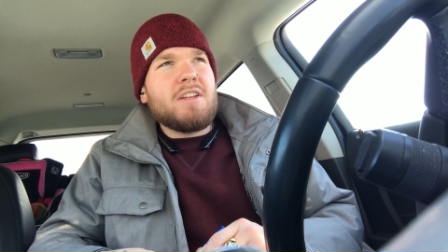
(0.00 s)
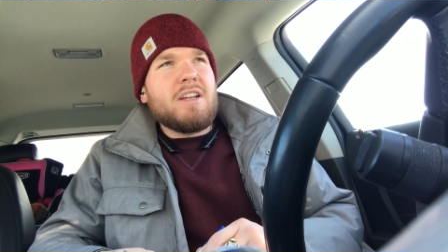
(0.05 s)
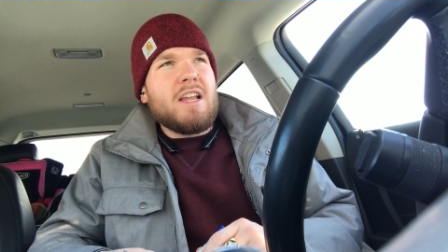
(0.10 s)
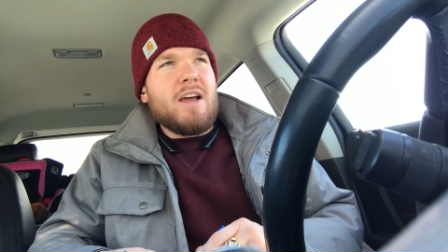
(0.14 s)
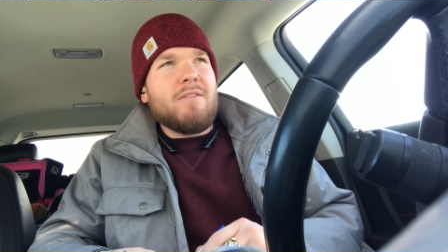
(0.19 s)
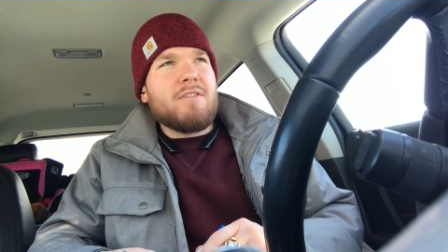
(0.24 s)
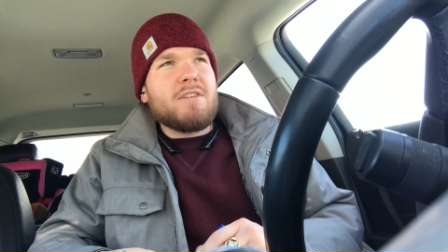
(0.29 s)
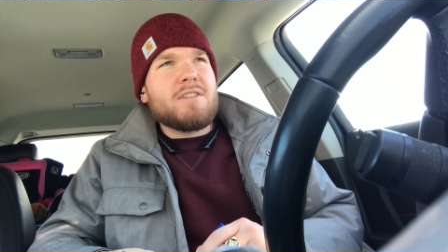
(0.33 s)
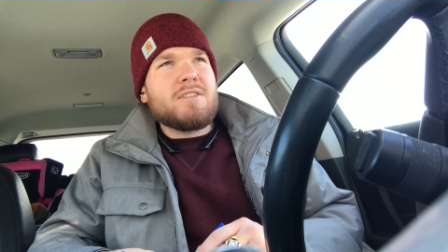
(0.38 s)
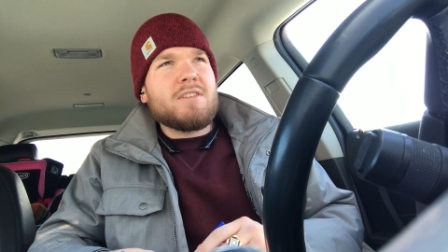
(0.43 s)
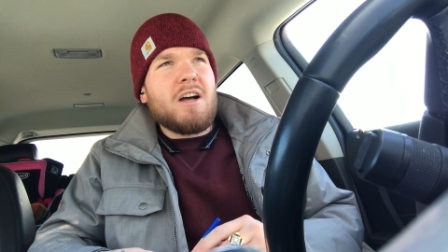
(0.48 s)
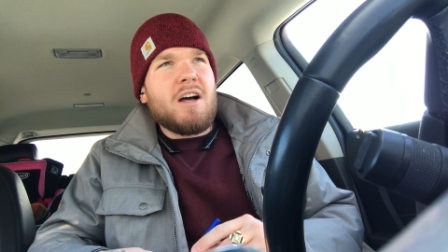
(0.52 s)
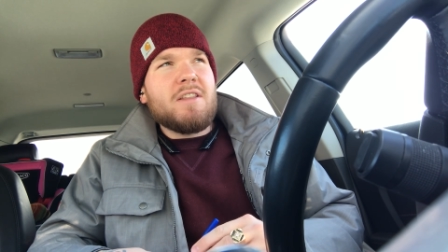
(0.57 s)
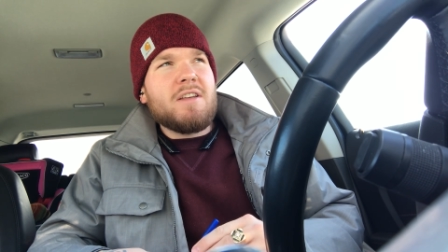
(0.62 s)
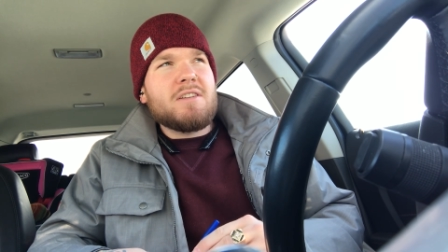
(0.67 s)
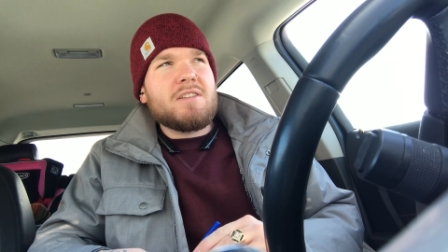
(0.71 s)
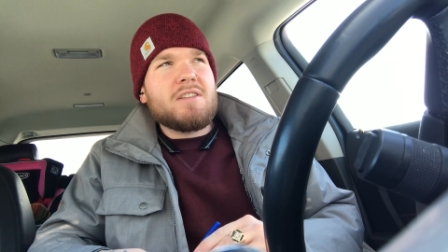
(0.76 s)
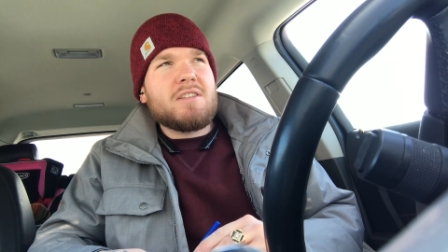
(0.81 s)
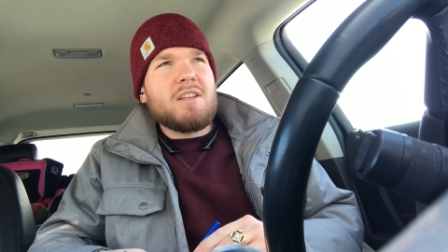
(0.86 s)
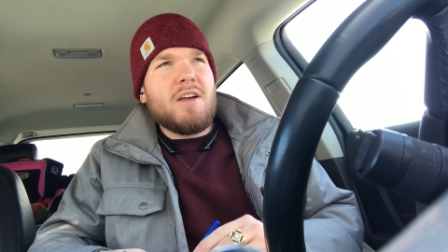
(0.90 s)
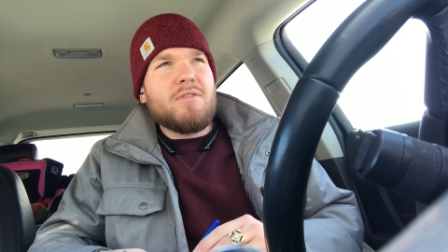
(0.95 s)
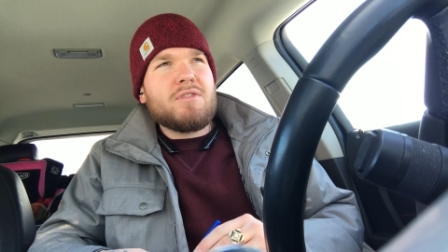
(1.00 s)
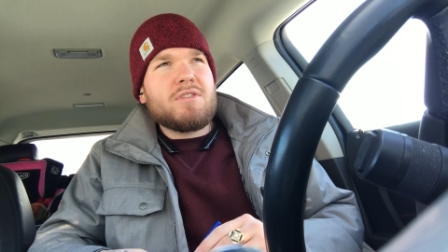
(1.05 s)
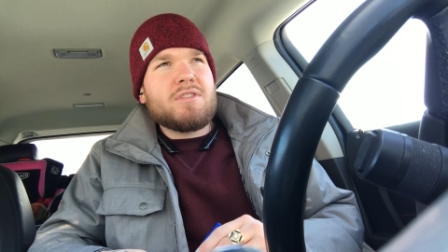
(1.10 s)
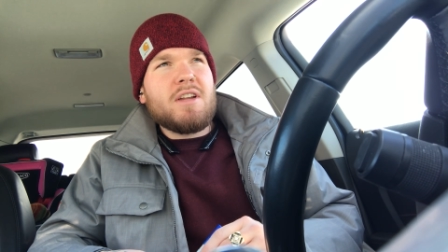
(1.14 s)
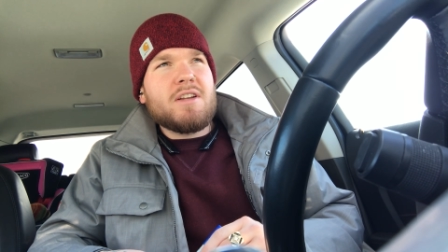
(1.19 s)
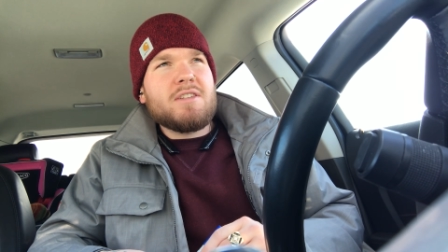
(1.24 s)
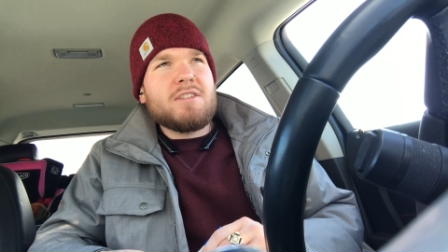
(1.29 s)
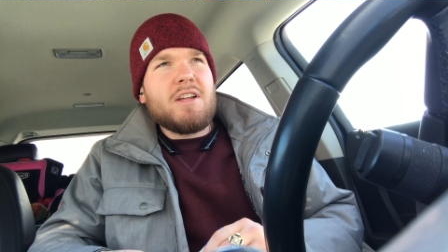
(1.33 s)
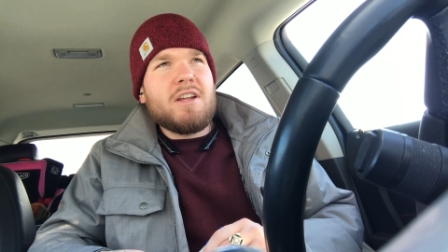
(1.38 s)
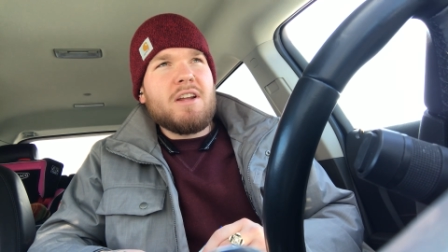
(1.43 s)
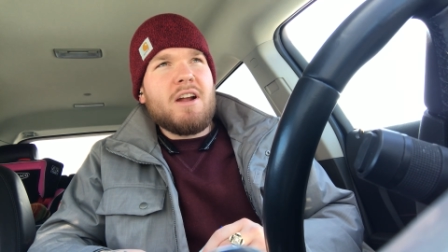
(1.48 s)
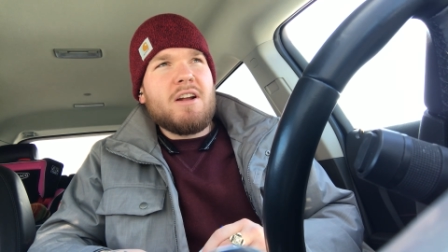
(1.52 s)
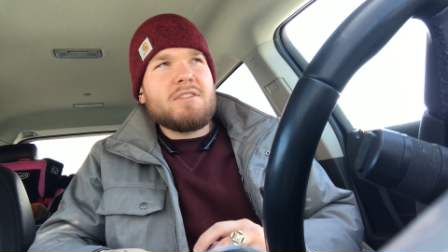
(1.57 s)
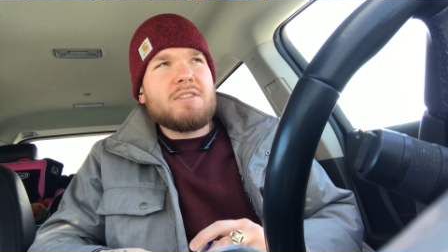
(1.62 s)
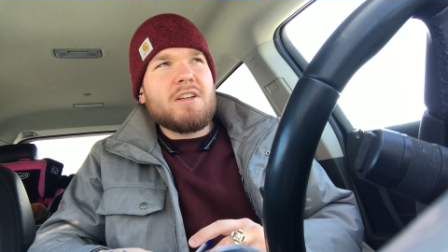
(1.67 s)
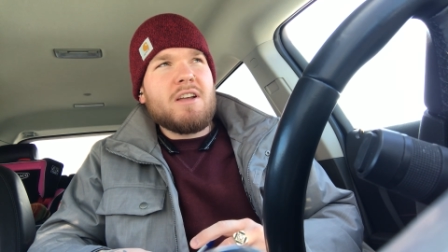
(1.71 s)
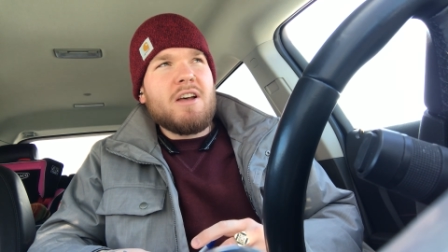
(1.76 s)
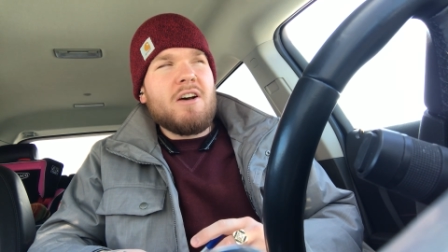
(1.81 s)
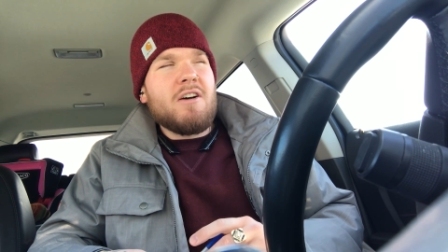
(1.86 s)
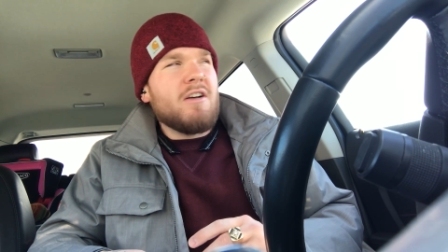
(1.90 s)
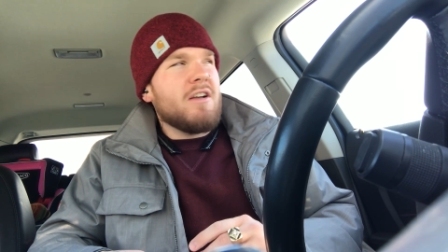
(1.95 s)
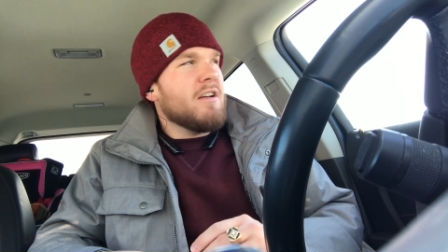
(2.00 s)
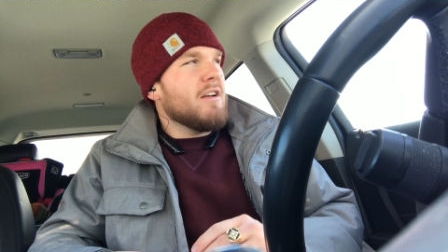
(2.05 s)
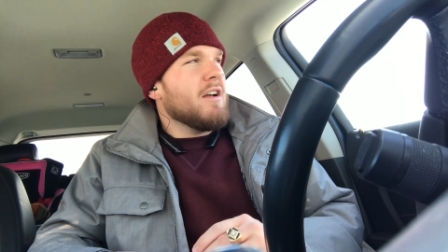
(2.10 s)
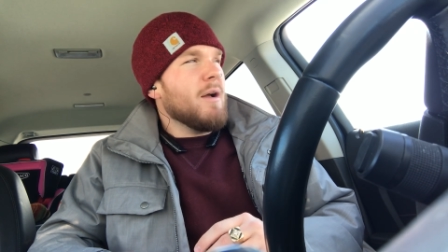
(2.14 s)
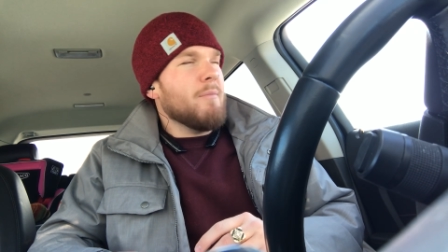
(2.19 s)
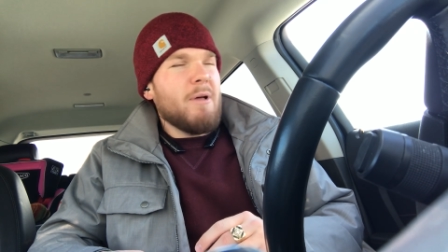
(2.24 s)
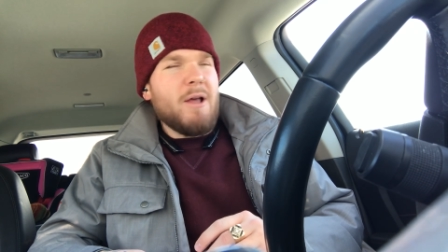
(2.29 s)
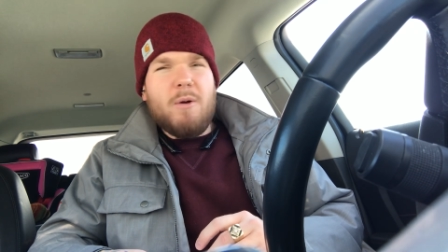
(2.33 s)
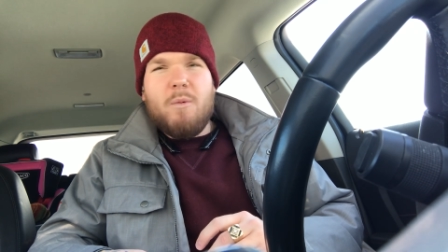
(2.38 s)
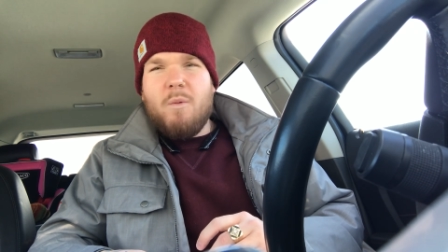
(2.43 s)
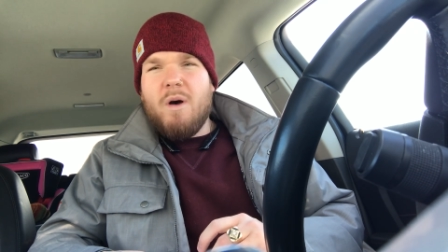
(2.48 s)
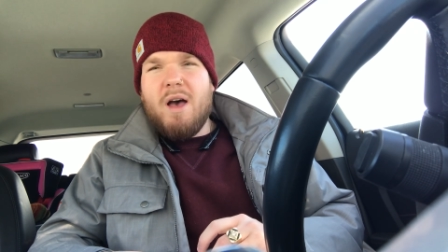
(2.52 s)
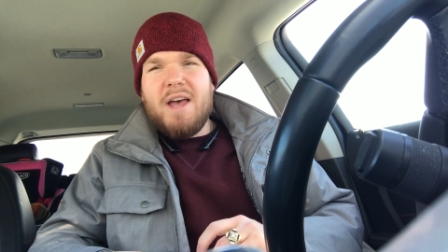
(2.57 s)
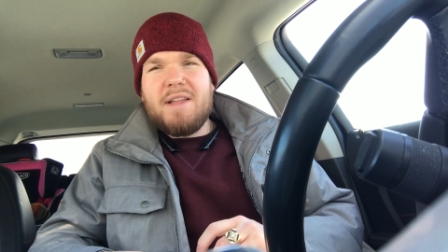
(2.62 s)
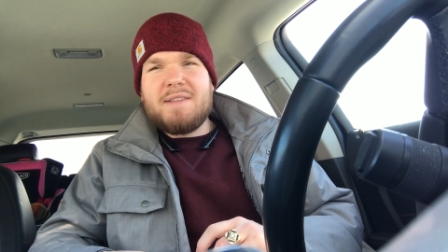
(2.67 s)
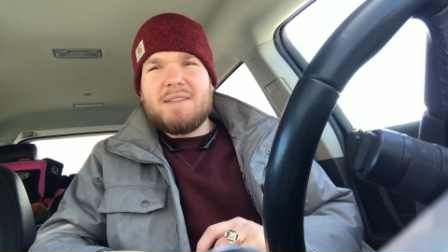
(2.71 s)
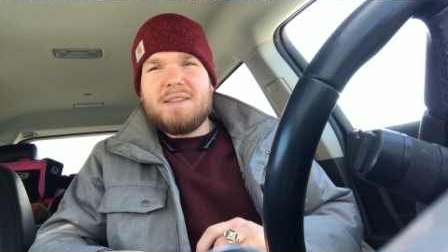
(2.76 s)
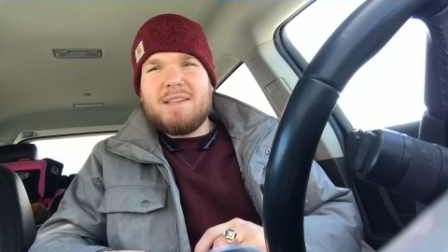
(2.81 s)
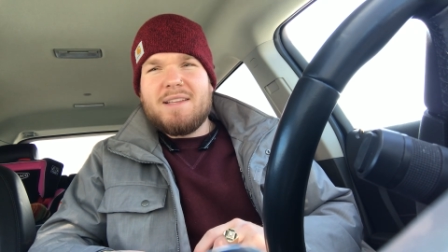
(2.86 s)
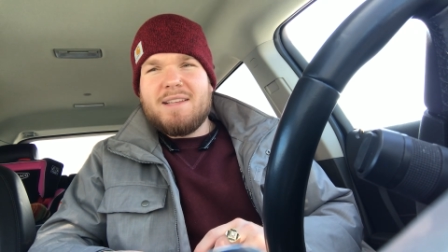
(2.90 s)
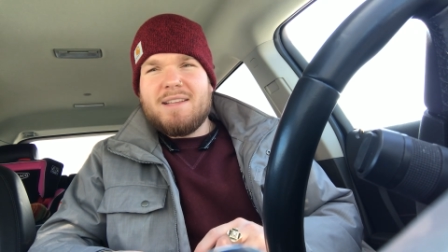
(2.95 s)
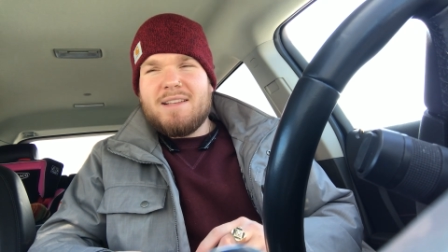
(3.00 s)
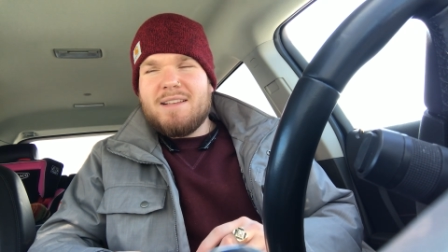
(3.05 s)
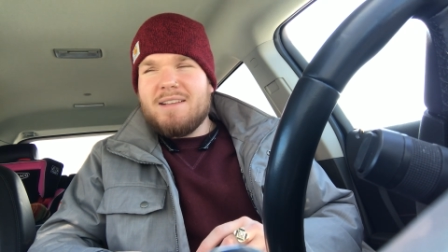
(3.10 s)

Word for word: You never saw this stuff 60 years ago." I'm like, "What?